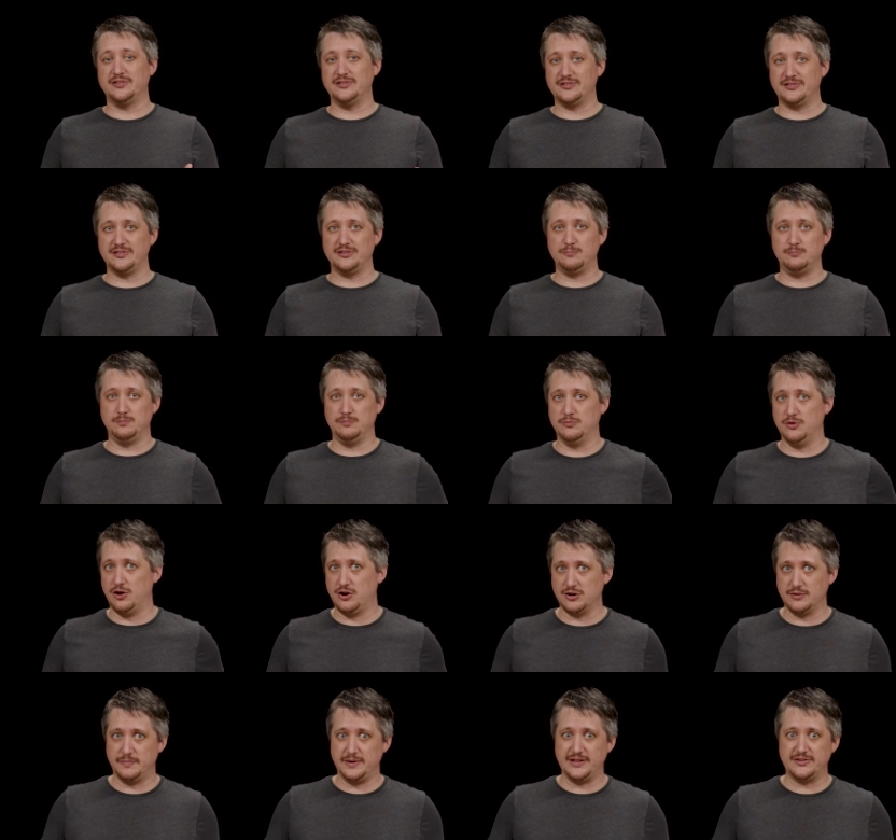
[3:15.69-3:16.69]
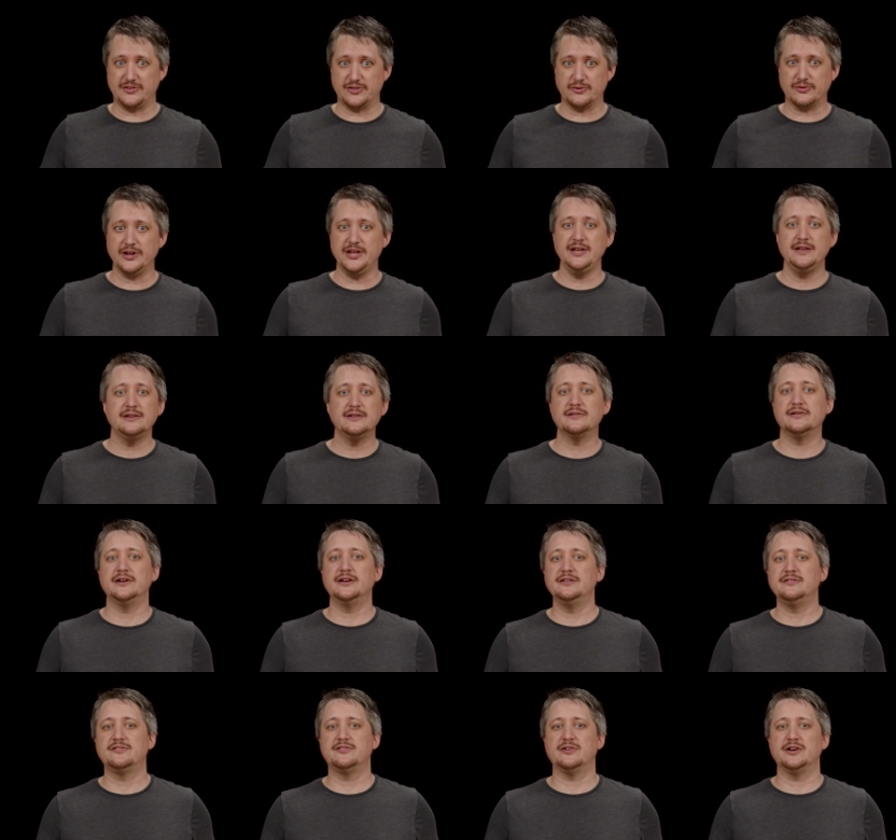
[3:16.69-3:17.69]
This is log base 3,
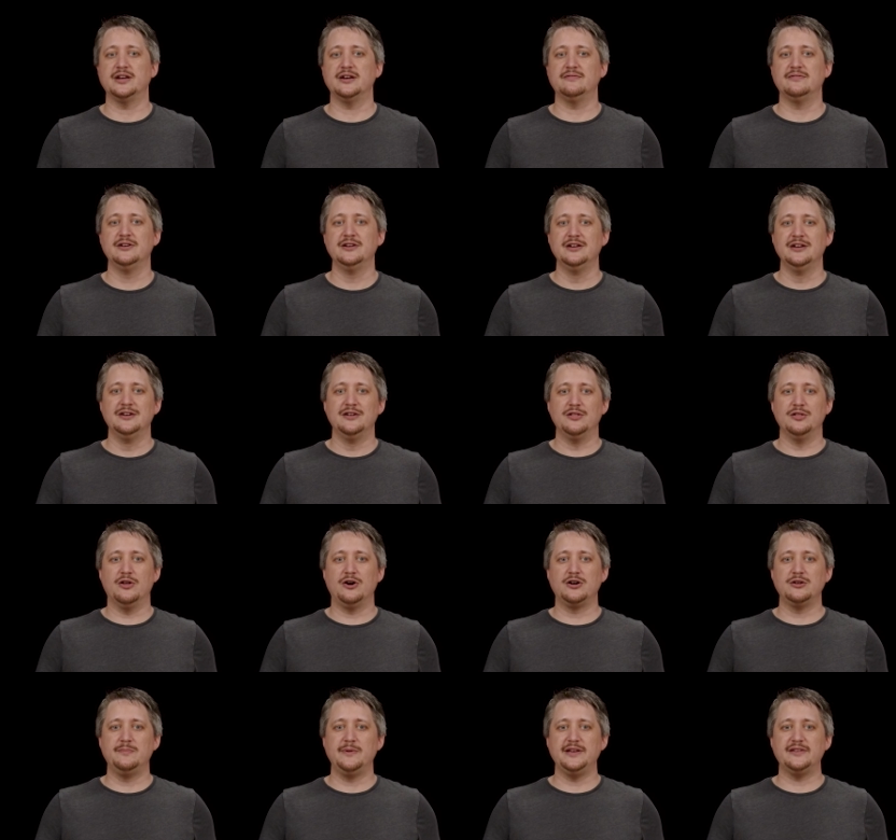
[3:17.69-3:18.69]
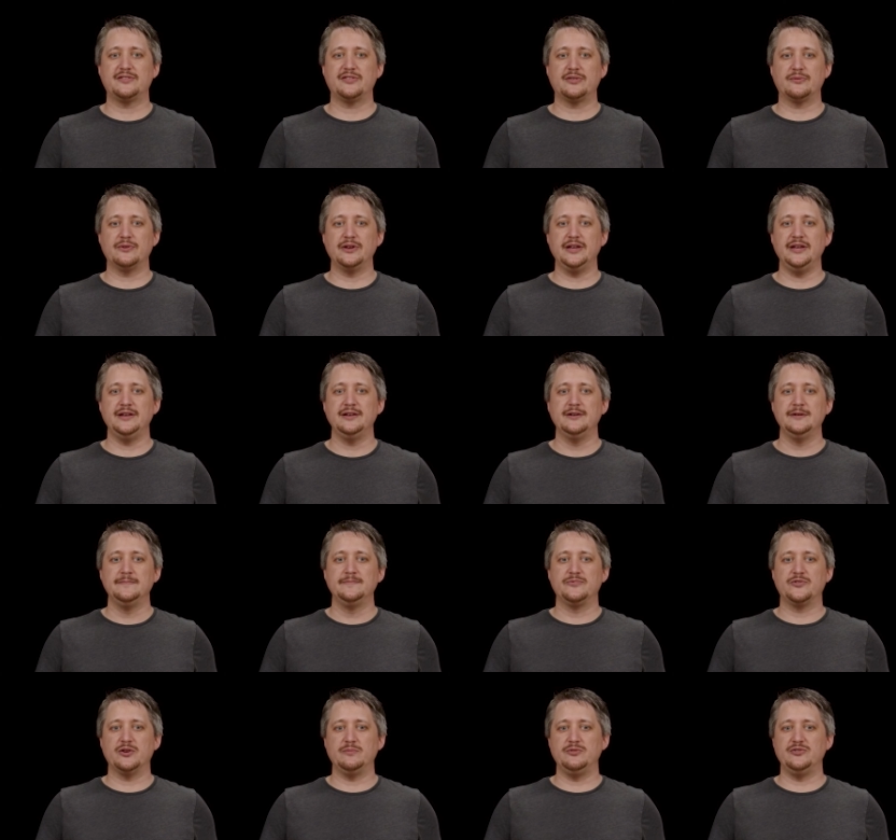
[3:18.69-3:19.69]
right? So I have log base 3,
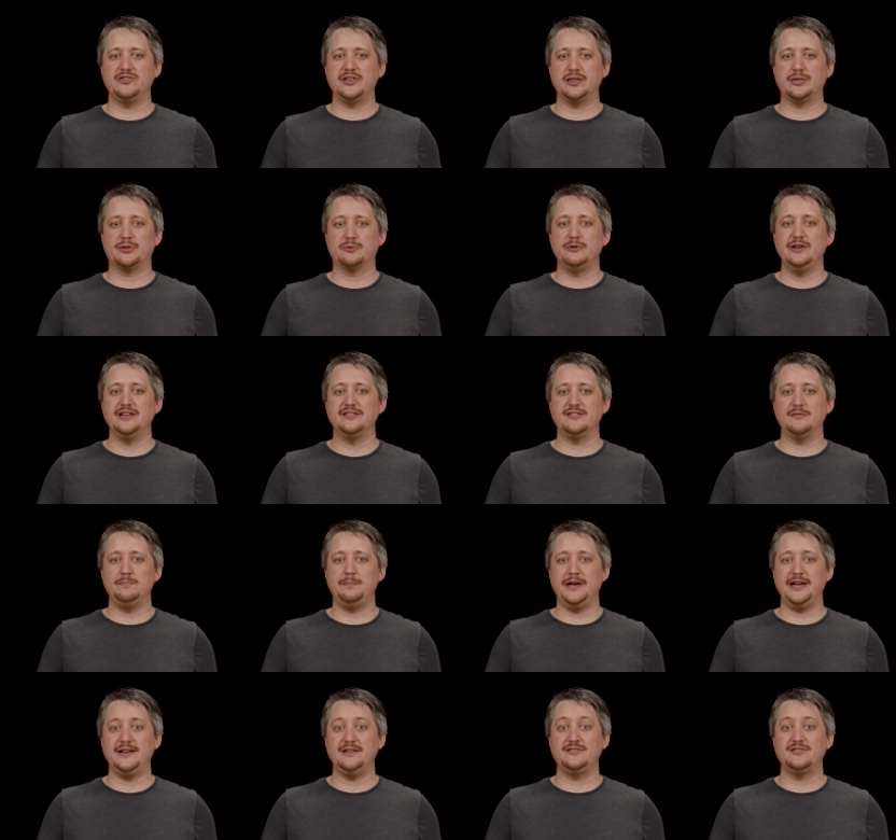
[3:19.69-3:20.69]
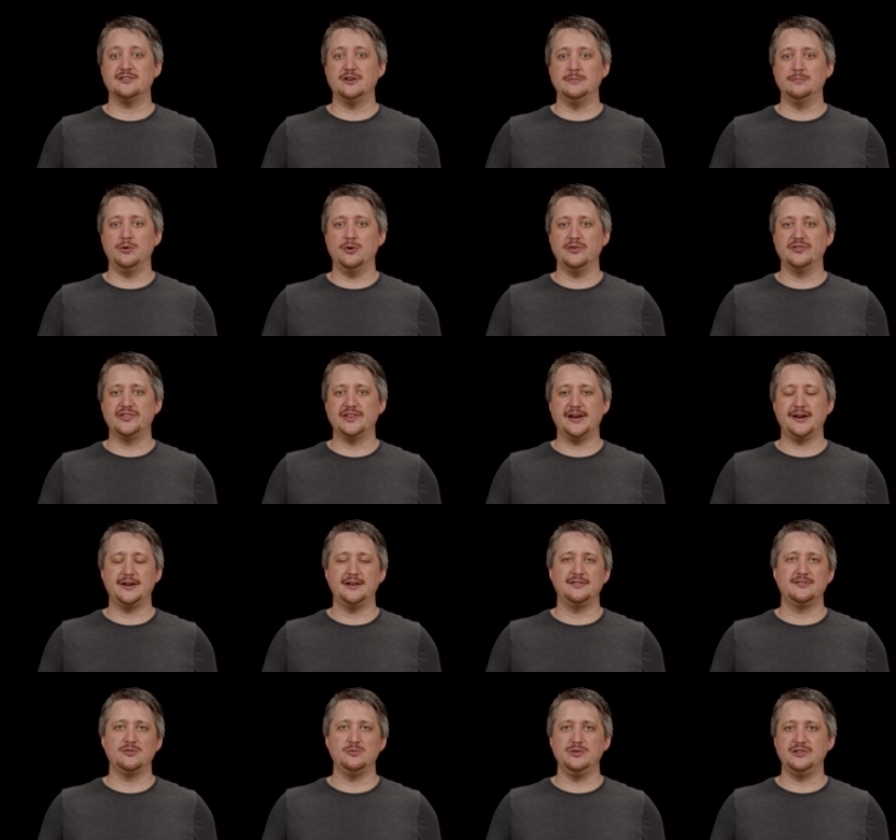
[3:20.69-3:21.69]
so I'm using 3 as a base on both
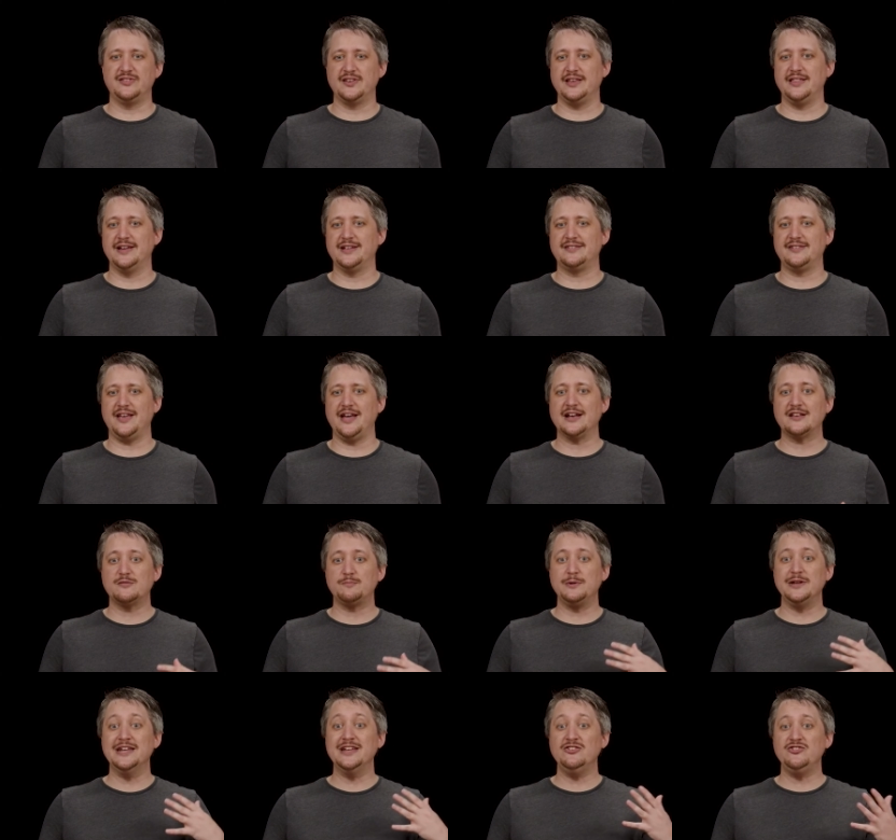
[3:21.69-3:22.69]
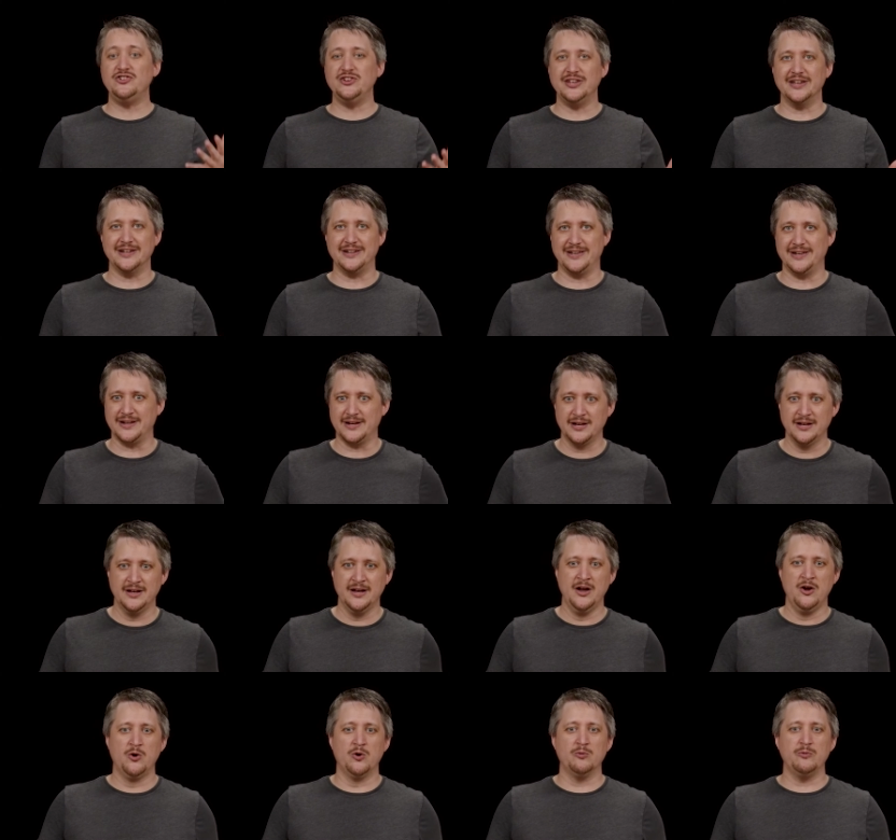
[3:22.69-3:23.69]
sides. So we say that's exponentiating,
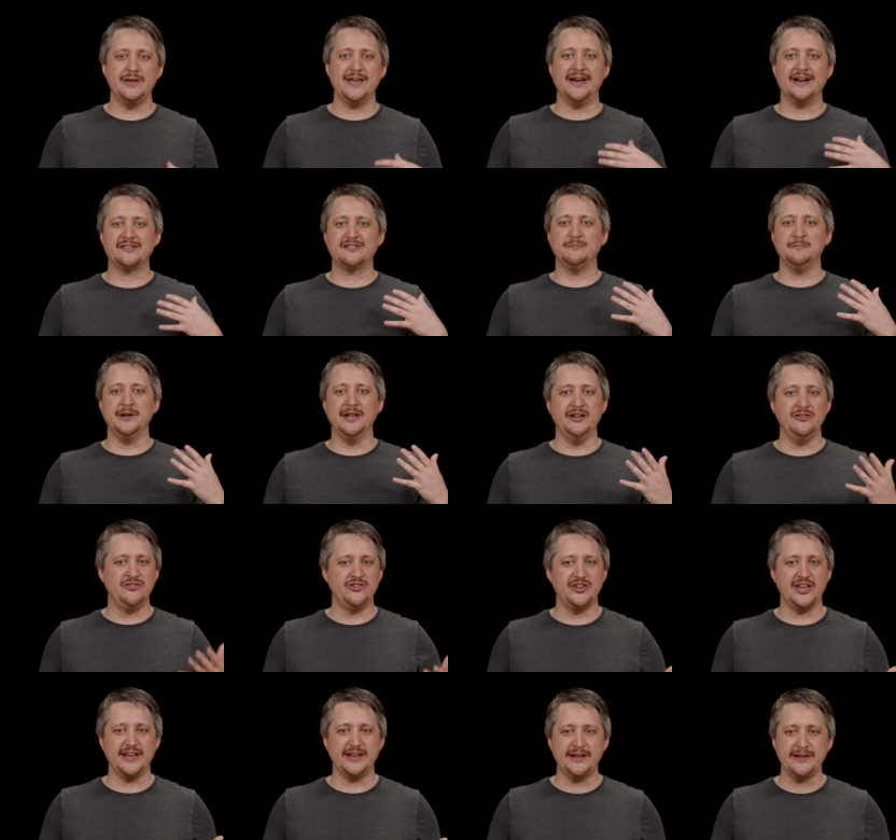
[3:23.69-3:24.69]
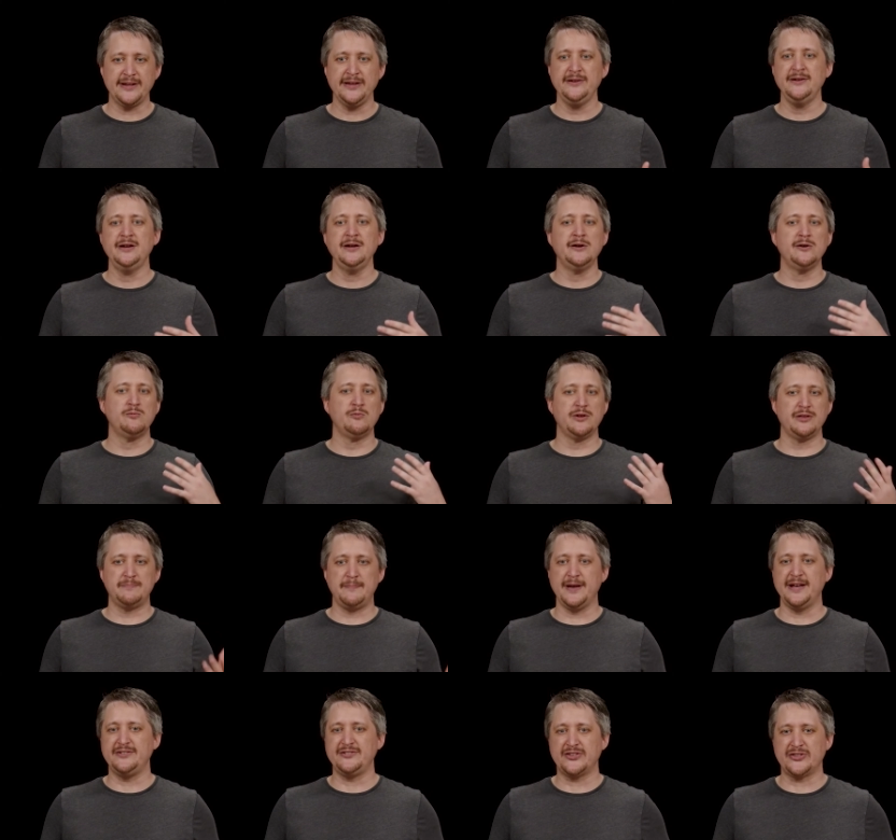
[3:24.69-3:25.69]
or we exponentiate with
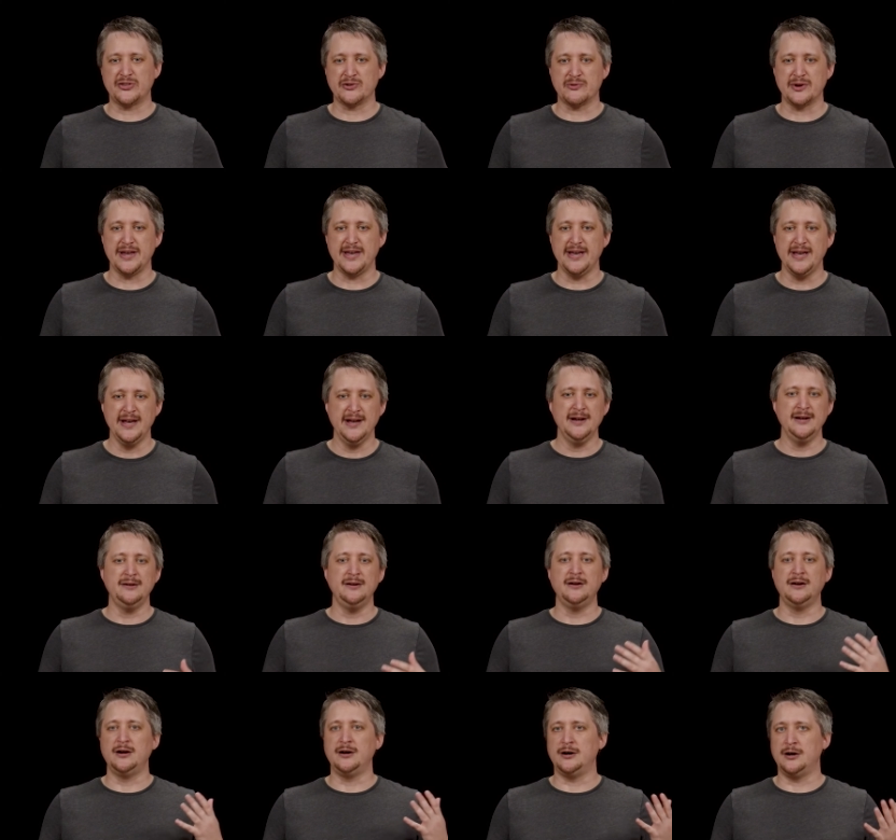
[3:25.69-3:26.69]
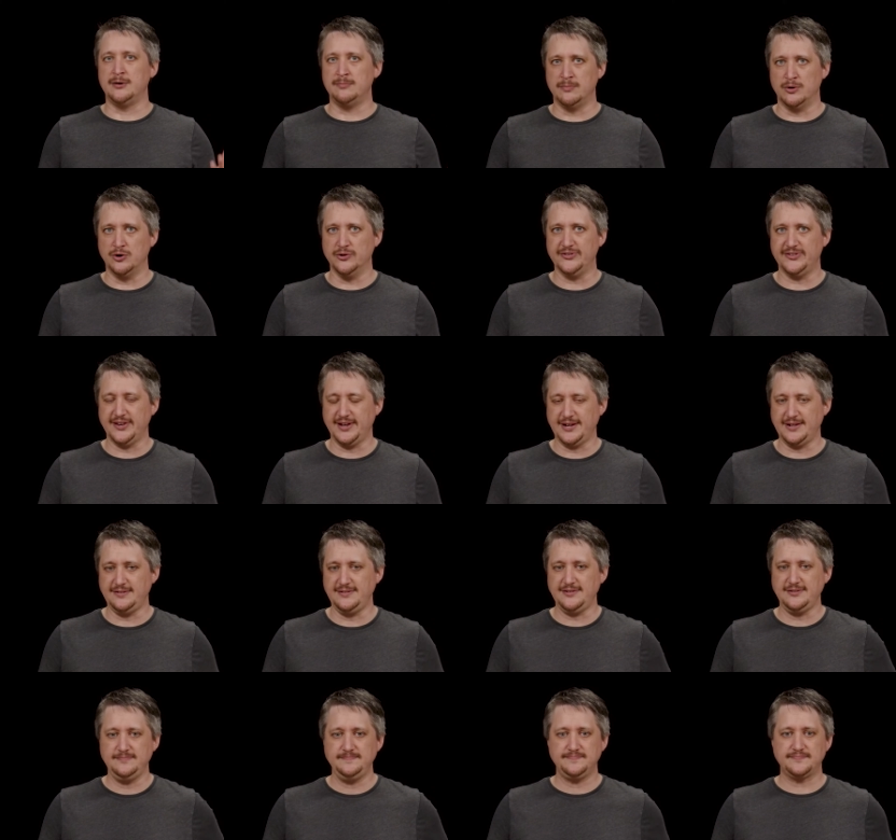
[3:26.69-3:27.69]
base 3 on both
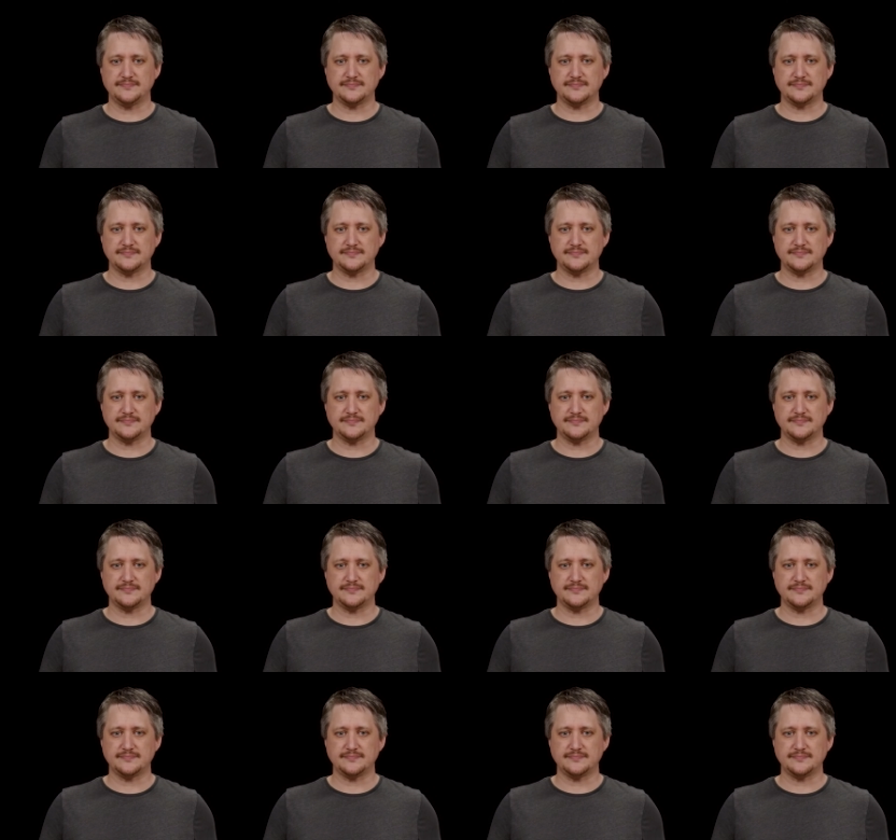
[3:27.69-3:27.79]
sides.